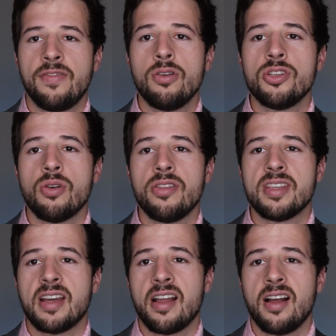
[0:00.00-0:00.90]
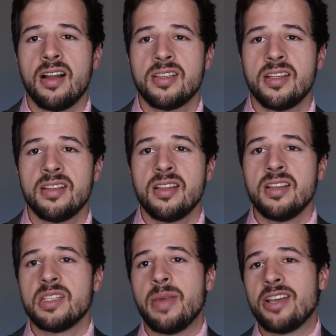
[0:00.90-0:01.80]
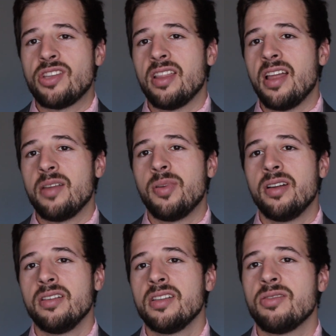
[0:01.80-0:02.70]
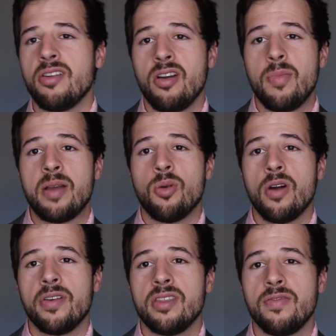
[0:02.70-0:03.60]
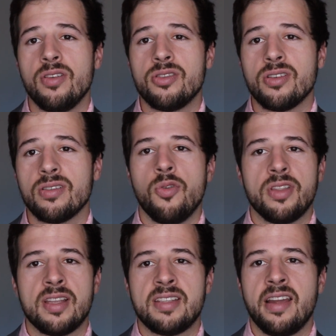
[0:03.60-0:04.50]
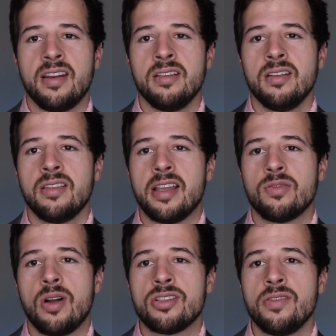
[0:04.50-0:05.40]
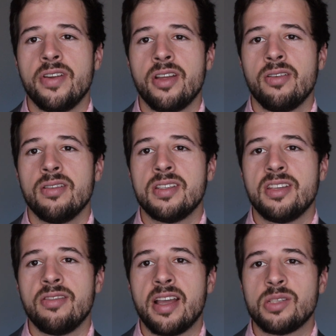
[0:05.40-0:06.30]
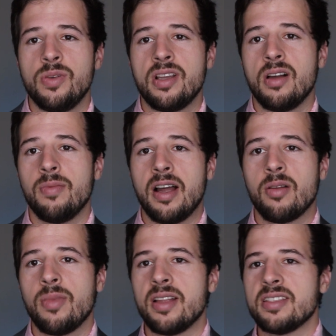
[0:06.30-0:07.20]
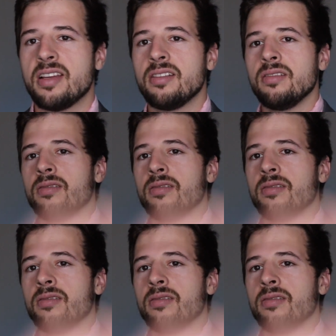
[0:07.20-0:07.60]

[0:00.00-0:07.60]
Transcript: If you enjoyed this kind of content, smash that like button so I know to make more of it in the future. But with that said, thanks for watching the video and see you next week on Modern Mindset.